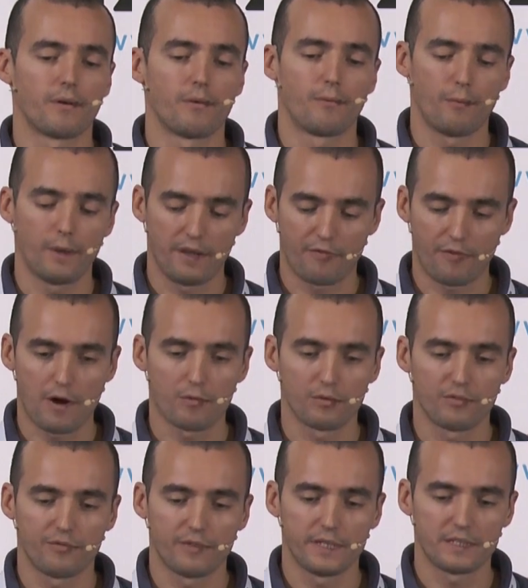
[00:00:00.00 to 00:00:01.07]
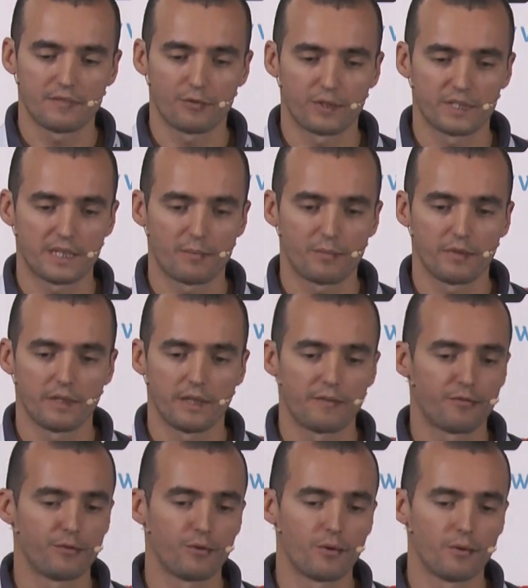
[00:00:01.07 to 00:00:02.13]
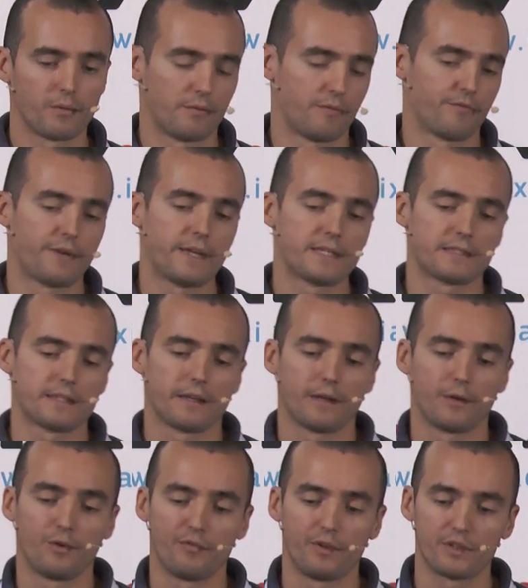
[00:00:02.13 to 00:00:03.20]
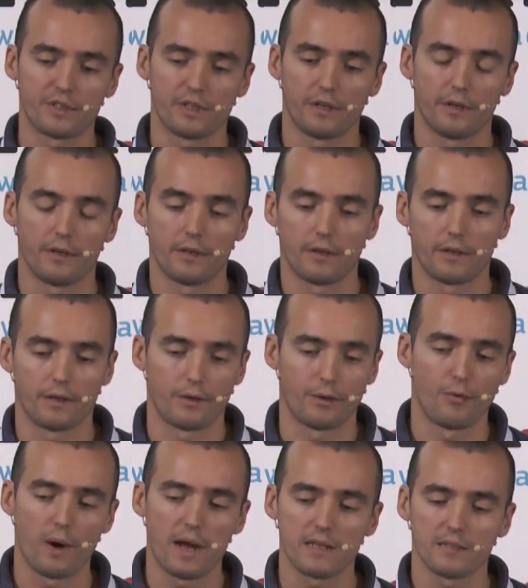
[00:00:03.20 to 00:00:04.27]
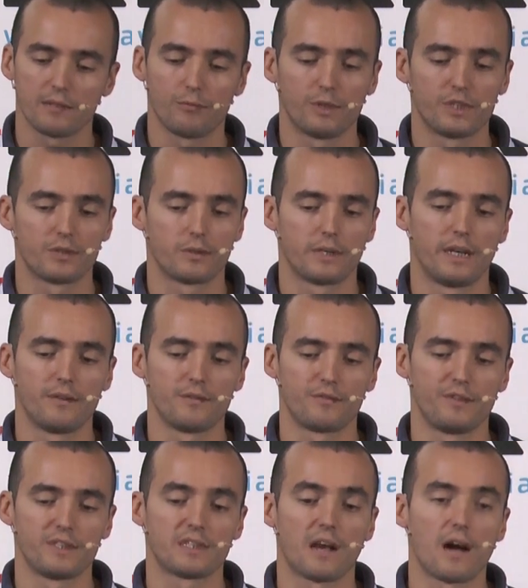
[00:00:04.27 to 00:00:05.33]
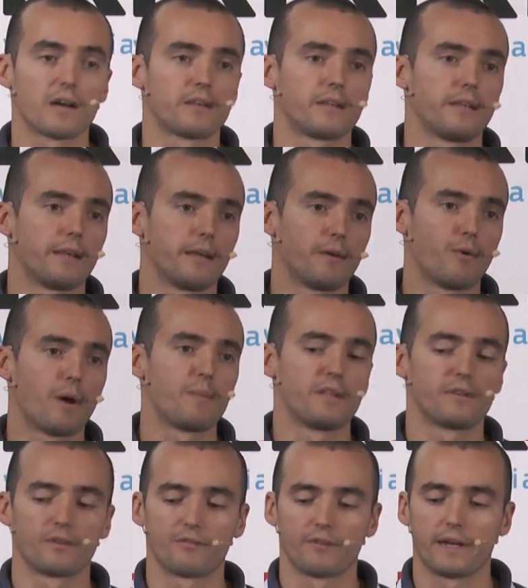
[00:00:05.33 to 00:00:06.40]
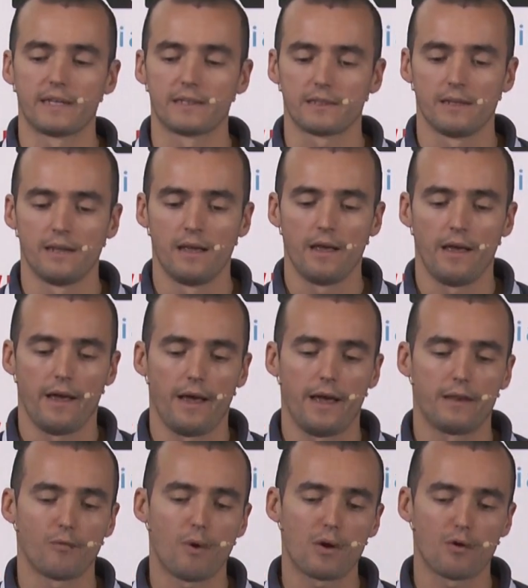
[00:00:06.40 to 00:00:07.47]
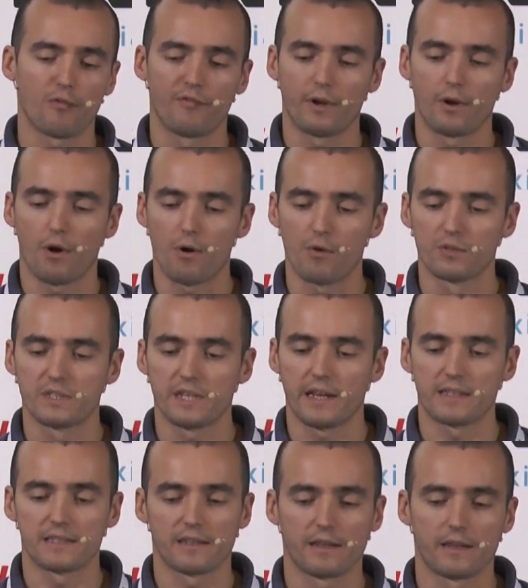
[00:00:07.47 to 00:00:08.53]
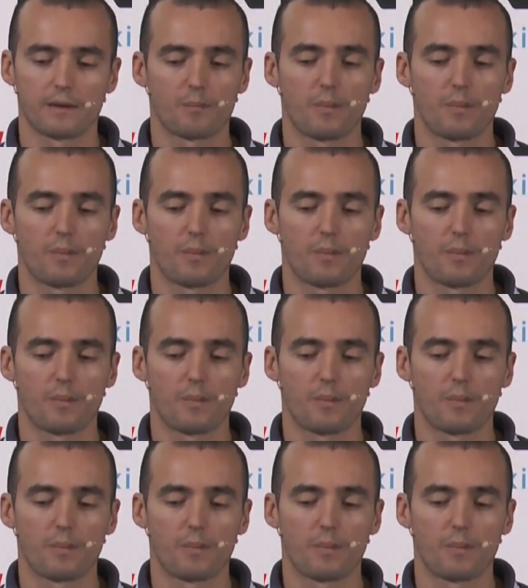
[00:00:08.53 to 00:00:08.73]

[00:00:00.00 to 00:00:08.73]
we found this, for example, there's a university in US which gives this Cacti web interface, and one of the nodes has a